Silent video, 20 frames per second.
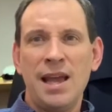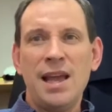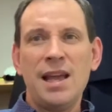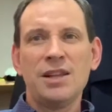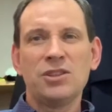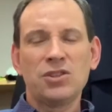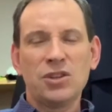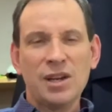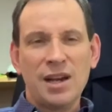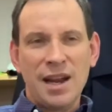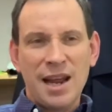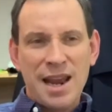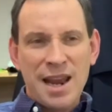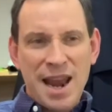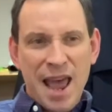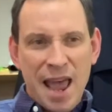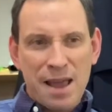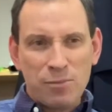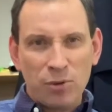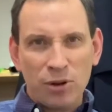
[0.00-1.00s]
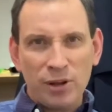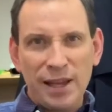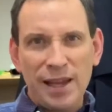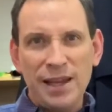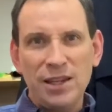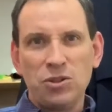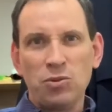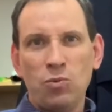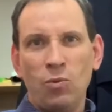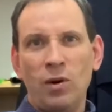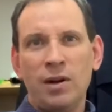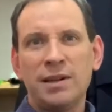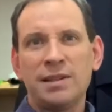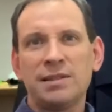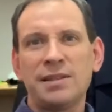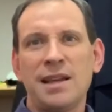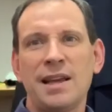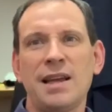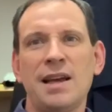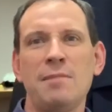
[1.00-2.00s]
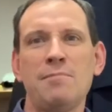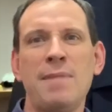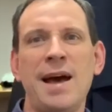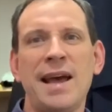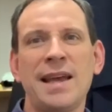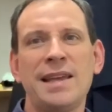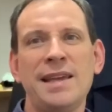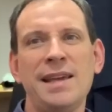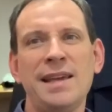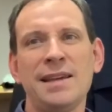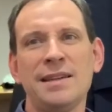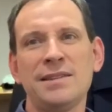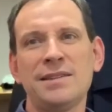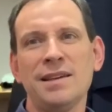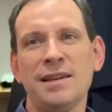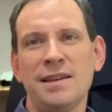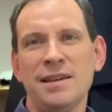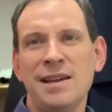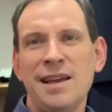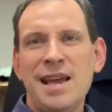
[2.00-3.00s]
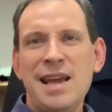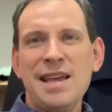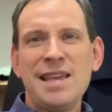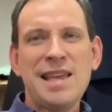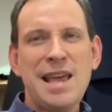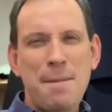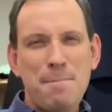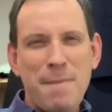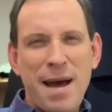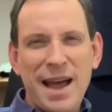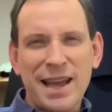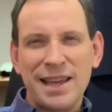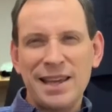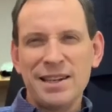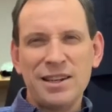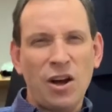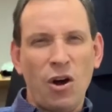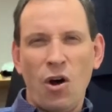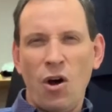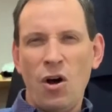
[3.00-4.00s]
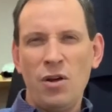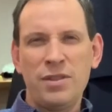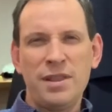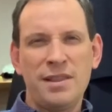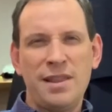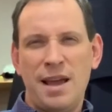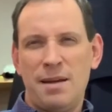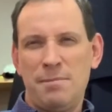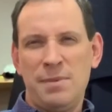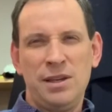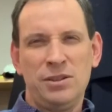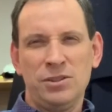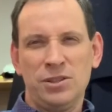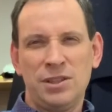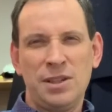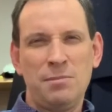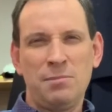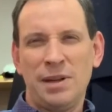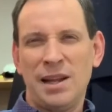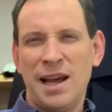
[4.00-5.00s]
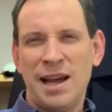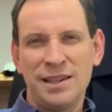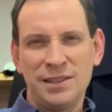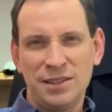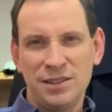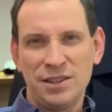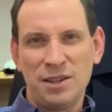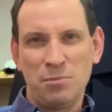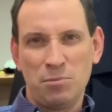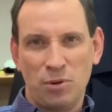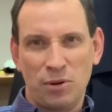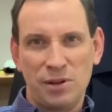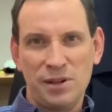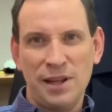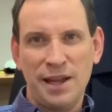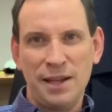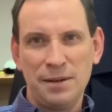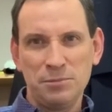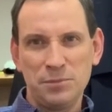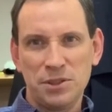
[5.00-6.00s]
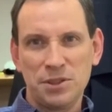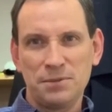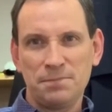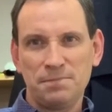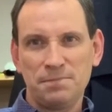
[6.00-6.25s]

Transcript: it's going to enable each one as they come back in to get back into all that that meal symbolizes and proclaims.